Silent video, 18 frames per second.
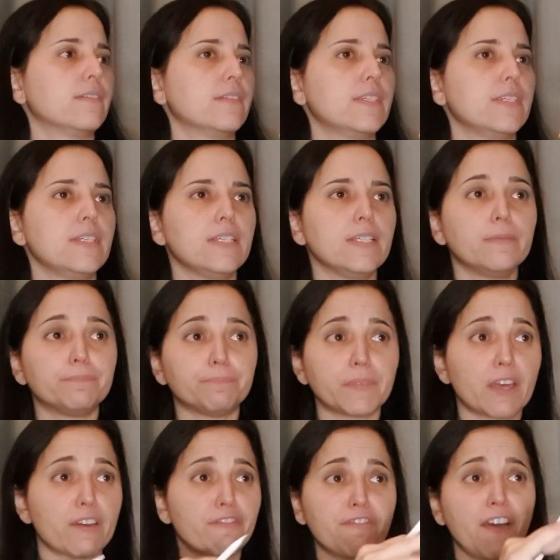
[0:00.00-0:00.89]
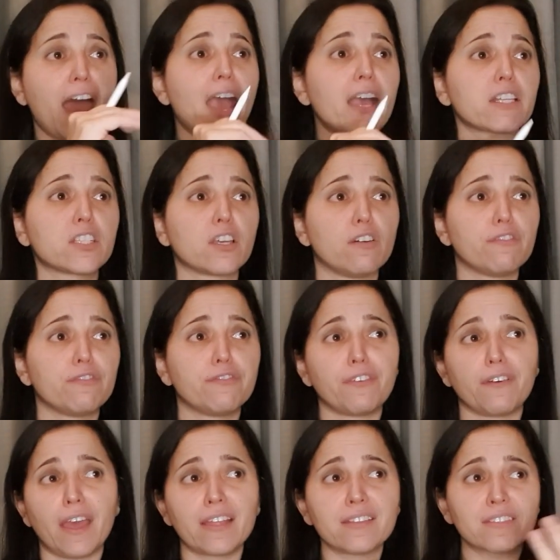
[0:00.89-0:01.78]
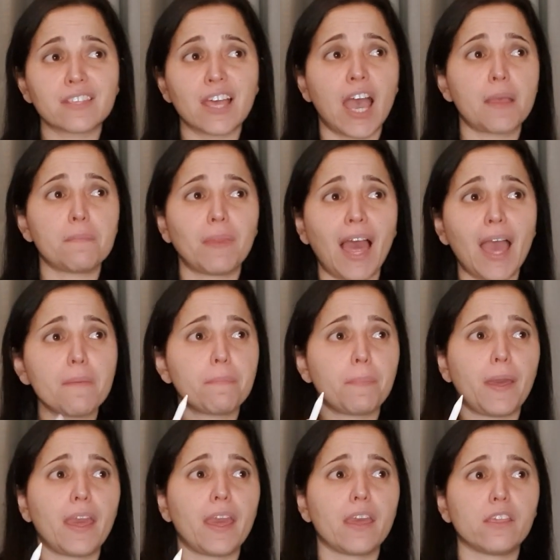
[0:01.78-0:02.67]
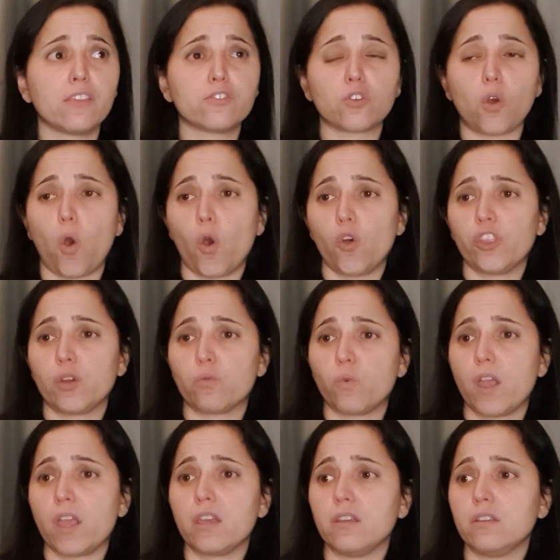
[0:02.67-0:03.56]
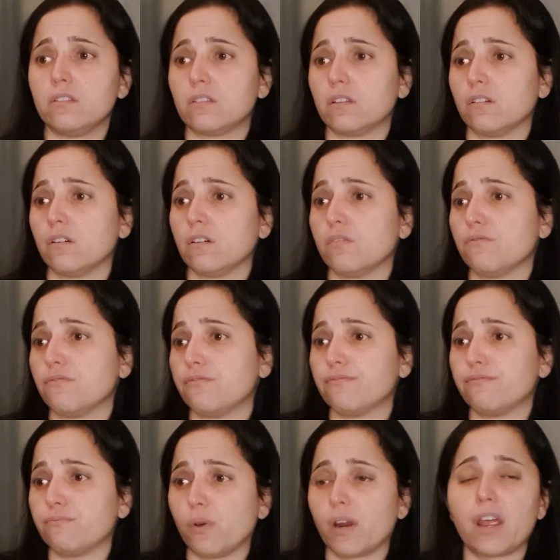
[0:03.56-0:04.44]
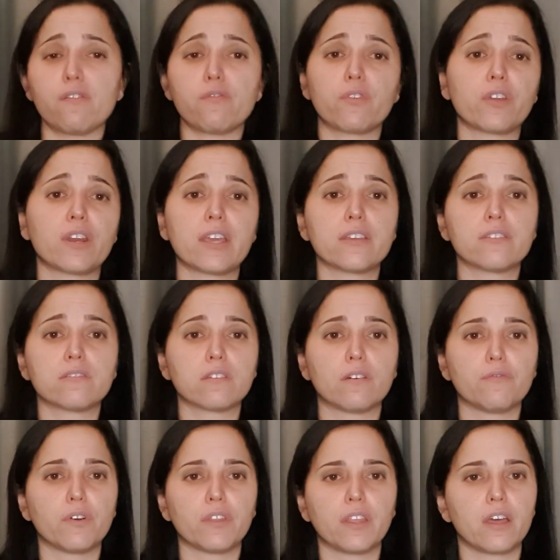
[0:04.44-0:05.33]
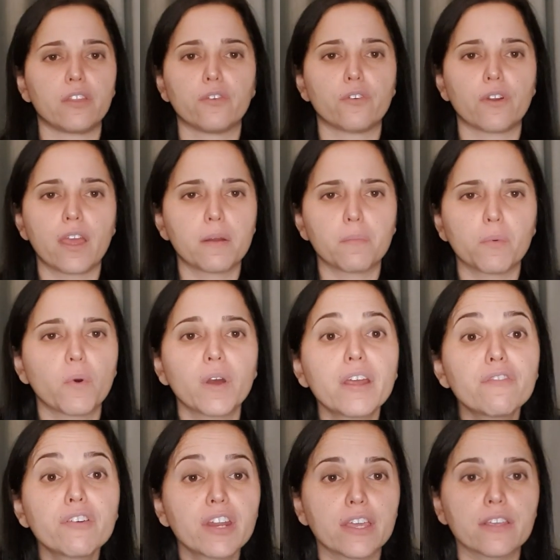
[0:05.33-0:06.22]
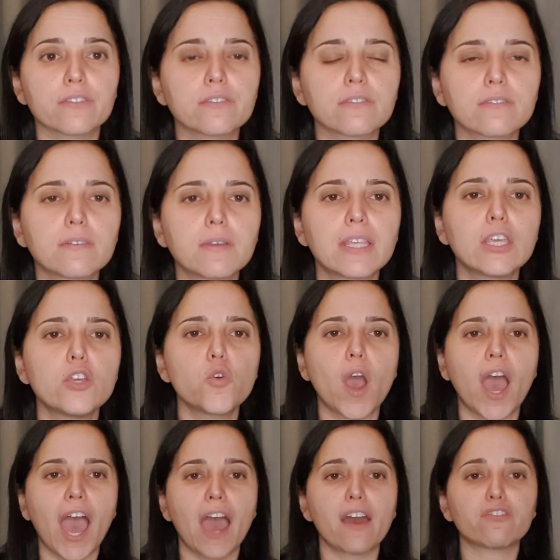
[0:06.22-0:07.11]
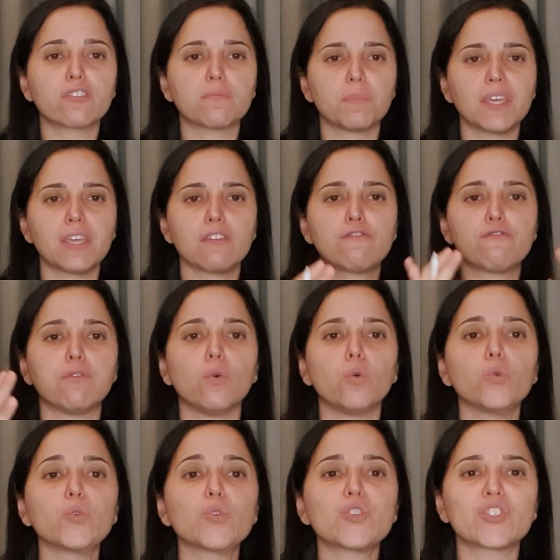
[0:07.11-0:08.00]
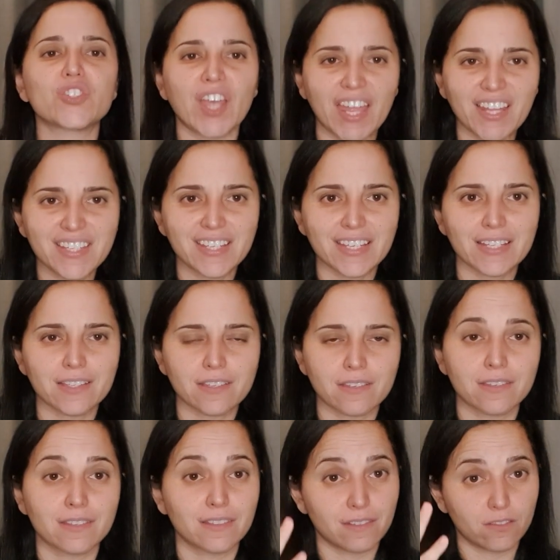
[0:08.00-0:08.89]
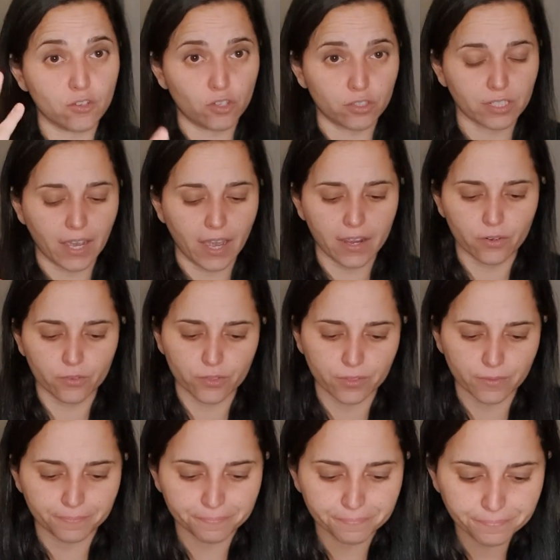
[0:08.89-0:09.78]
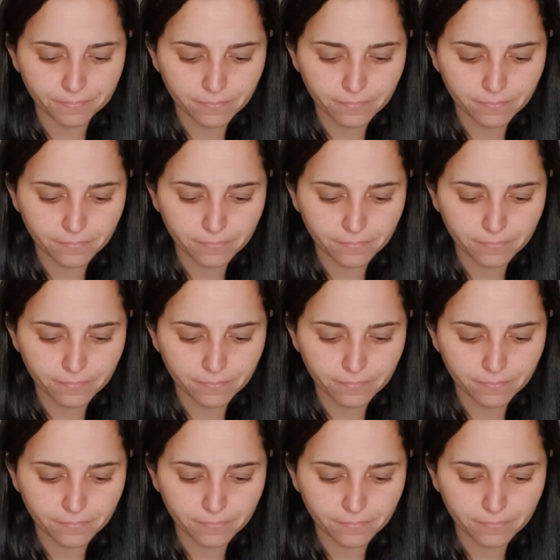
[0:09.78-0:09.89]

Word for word: The effect of enzyme lipase on the rate of whatever it is of another animal, whatever it is, you have to be in full sentence, your titles.